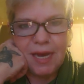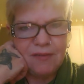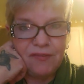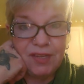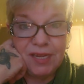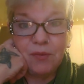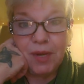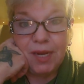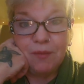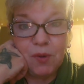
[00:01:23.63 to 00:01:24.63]
I don't feel that
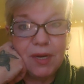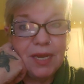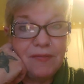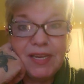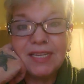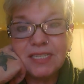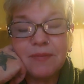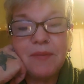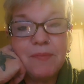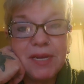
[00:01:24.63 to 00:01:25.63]
way anymore. If it gets
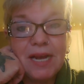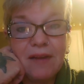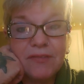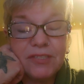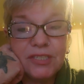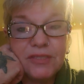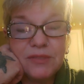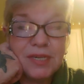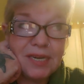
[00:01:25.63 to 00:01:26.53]
to be mid-afternoon